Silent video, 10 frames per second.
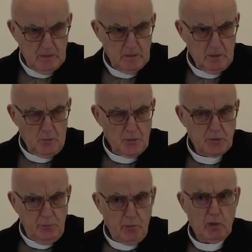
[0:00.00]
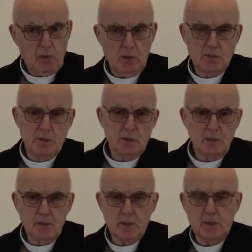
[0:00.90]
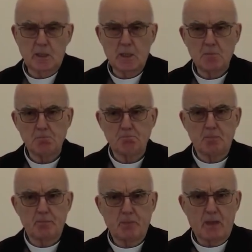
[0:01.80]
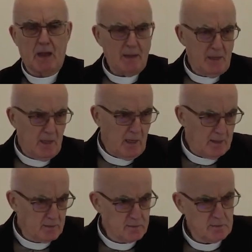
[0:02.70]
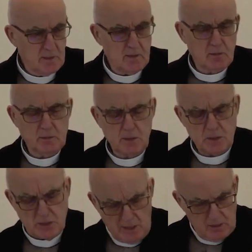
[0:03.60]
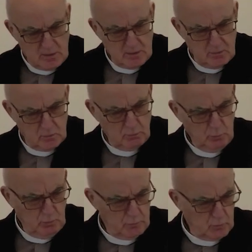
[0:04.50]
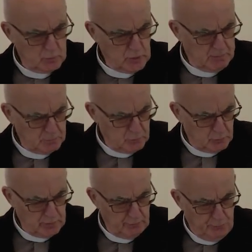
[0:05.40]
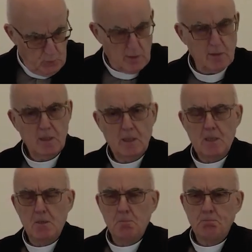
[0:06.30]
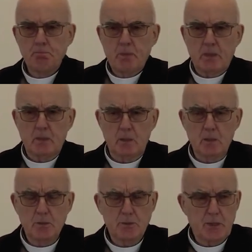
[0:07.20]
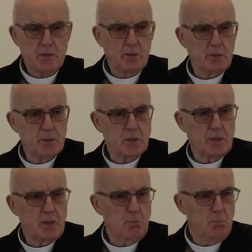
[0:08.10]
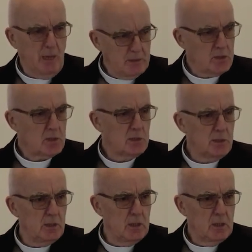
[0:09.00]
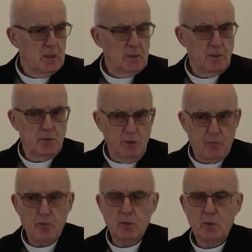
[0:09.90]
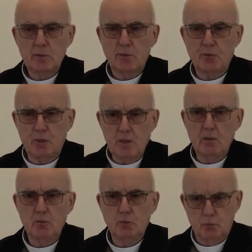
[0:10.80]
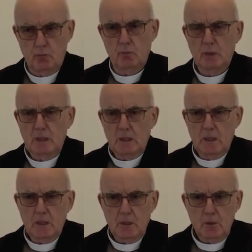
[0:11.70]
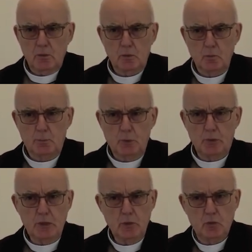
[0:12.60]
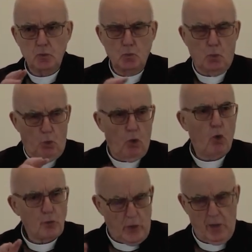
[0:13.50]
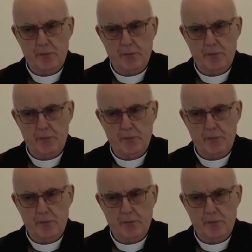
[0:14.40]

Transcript: Now, the difficulty um, I had in deciding to move to chapter 24 is that it is an immensely difficult thing to do to put into order